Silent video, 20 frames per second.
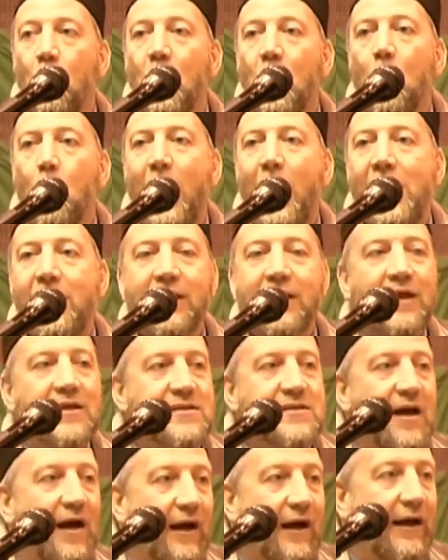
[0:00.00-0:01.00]
wearing a
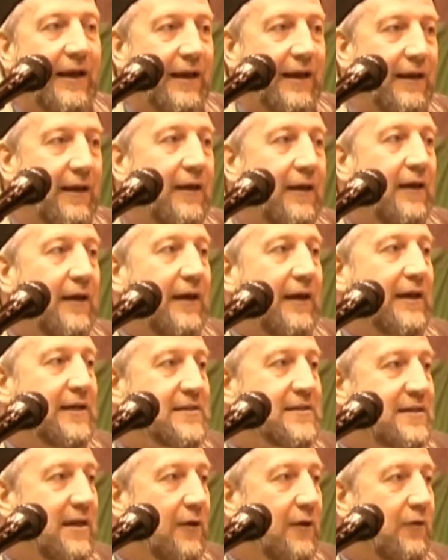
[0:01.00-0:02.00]
tie
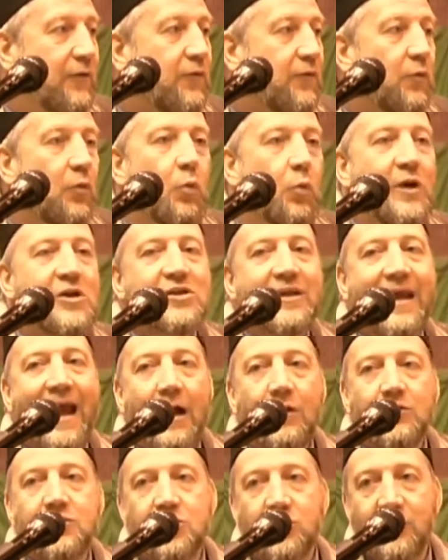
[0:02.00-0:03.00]
itself which
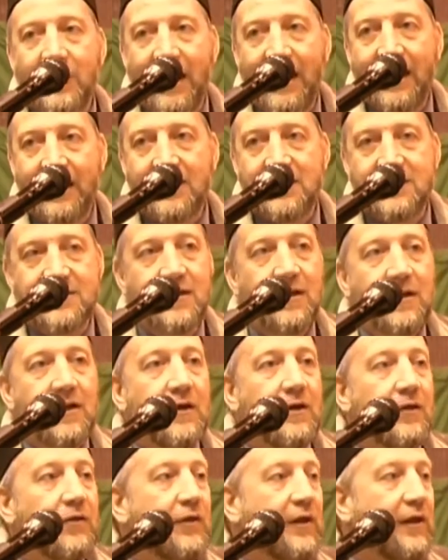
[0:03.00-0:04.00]
counteracts
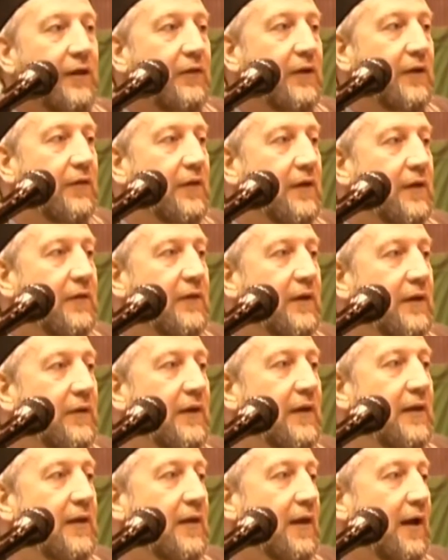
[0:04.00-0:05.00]

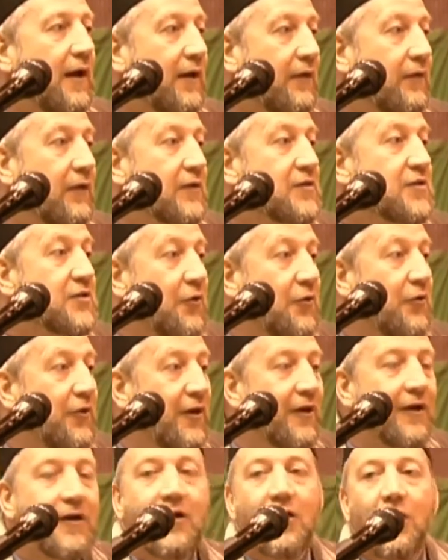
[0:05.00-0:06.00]
the
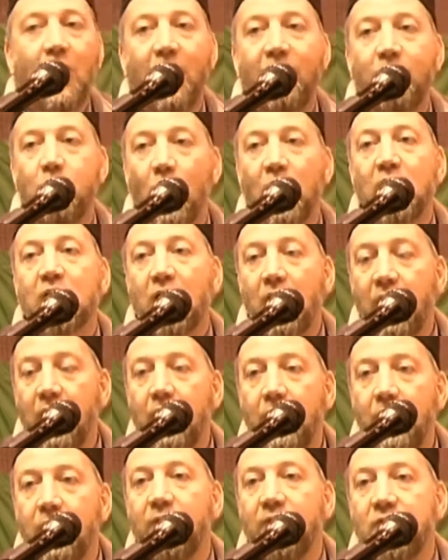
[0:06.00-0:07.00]
sunnah of what
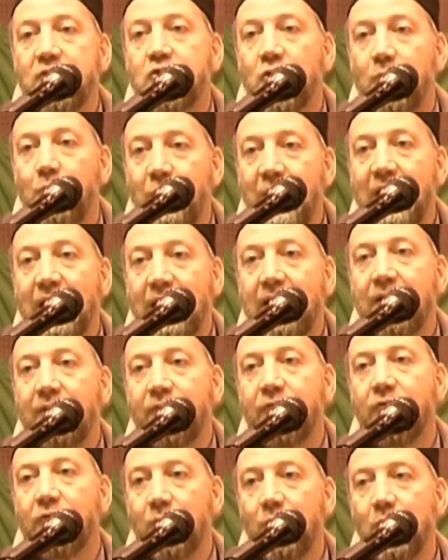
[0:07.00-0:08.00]
clothes should be
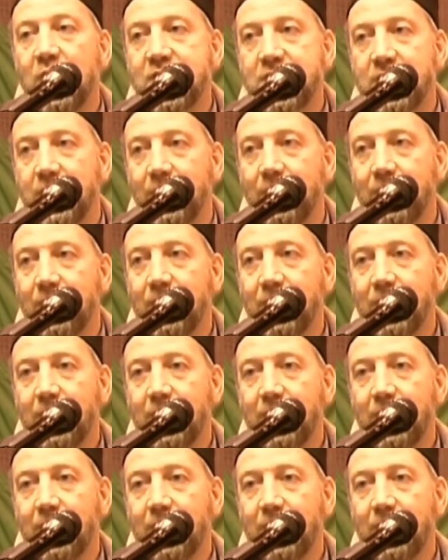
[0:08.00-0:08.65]
for a Muslim.